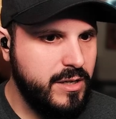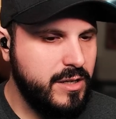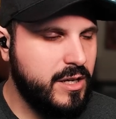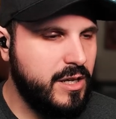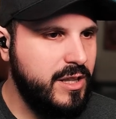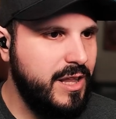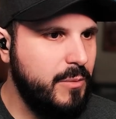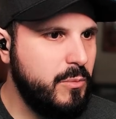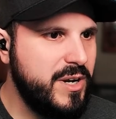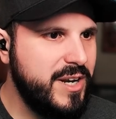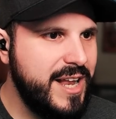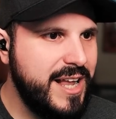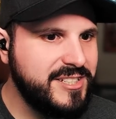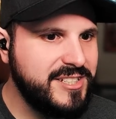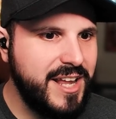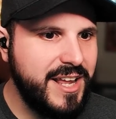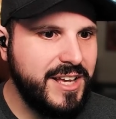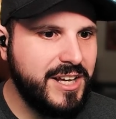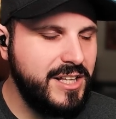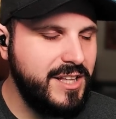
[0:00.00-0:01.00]
What did that
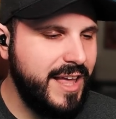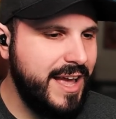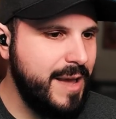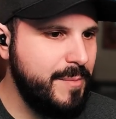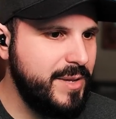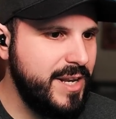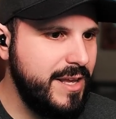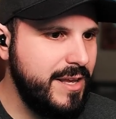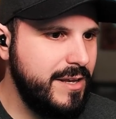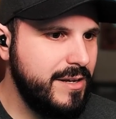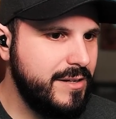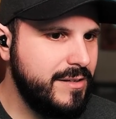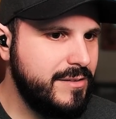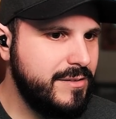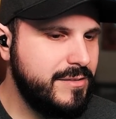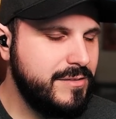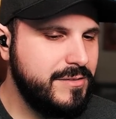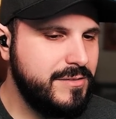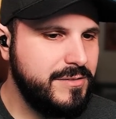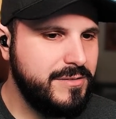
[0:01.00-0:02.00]
say? Calamity?
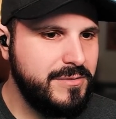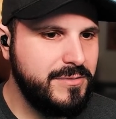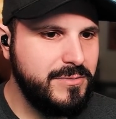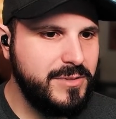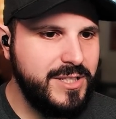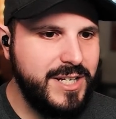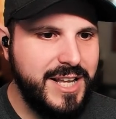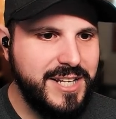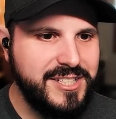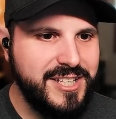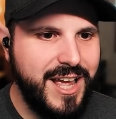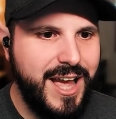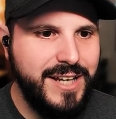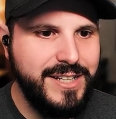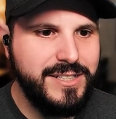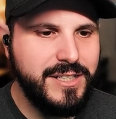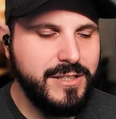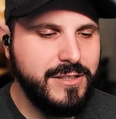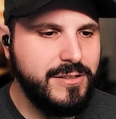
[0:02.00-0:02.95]
What did that say?